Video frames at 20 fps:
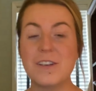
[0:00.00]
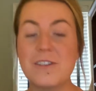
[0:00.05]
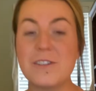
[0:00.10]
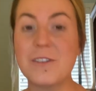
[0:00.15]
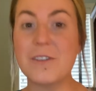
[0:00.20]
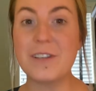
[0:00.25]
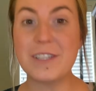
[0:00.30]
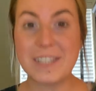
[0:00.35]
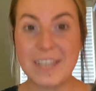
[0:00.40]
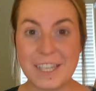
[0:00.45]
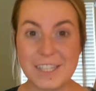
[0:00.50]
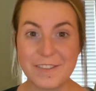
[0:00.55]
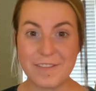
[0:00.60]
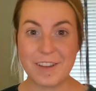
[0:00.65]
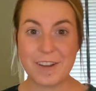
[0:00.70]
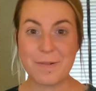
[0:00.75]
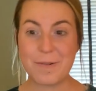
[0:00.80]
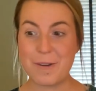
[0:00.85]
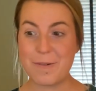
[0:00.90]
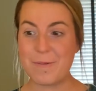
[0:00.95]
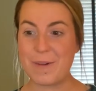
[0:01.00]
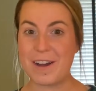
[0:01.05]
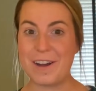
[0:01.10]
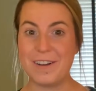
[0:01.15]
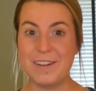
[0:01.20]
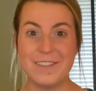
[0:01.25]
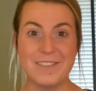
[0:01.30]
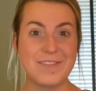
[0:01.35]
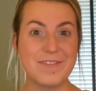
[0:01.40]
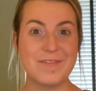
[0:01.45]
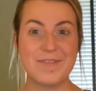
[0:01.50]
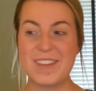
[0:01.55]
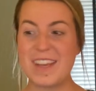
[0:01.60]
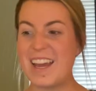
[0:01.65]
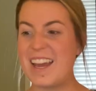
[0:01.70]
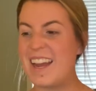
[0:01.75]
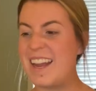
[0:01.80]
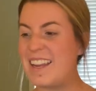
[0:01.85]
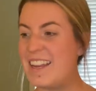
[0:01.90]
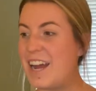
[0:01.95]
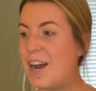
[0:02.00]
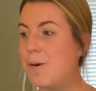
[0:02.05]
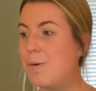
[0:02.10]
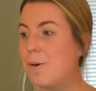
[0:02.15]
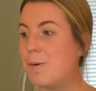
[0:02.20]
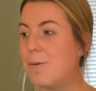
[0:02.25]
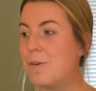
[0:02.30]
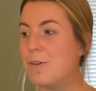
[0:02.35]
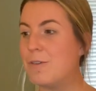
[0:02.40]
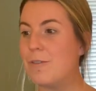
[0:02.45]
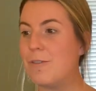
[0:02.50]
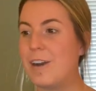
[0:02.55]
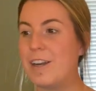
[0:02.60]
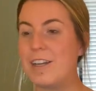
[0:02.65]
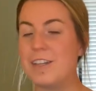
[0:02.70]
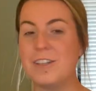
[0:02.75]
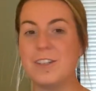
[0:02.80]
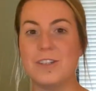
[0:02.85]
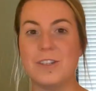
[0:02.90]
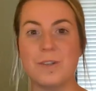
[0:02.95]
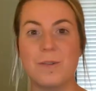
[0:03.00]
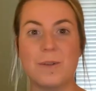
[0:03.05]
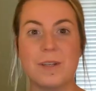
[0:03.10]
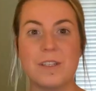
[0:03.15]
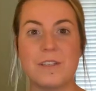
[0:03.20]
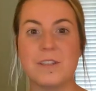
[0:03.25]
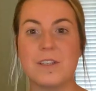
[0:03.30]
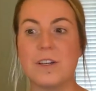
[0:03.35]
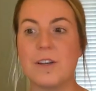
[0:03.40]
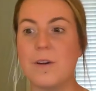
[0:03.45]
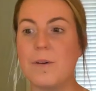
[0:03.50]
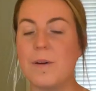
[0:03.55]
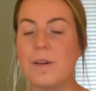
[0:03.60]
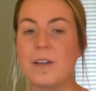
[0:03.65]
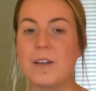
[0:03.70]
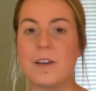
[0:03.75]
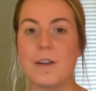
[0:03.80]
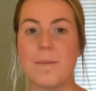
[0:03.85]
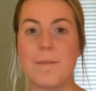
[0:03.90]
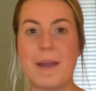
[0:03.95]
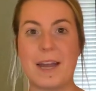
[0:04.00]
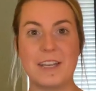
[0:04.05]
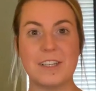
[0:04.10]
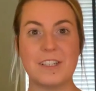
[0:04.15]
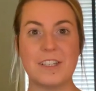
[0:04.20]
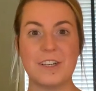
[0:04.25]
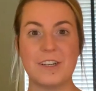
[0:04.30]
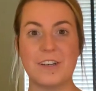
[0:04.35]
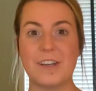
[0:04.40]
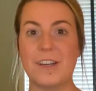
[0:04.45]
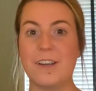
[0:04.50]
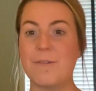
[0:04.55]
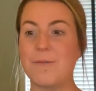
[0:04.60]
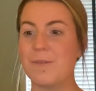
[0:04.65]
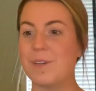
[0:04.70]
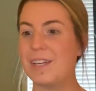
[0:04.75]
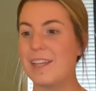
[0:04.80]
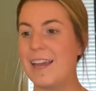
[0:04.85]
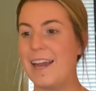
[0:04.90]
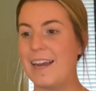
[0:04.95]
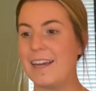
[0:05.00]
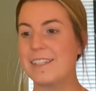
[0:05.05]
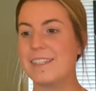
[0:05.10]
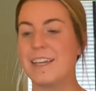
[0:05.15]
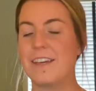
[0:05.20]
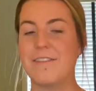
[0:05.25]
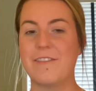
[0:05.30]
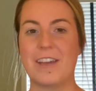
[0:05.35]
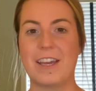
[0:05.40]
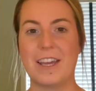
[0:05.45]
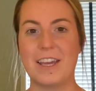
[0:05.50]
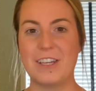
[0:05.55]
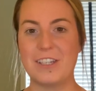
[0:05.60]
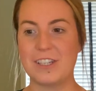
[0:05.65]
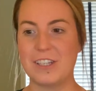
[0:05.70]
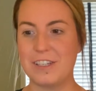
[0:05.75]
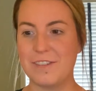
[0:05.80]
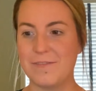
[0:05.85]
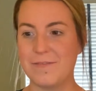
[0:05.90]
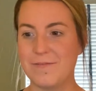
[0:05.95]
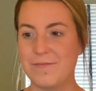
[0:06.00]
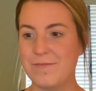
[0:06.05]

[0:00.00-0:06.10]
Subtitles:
So the test flight went well. Now what we're ready to do is to go on our imaginary relaxing vacation.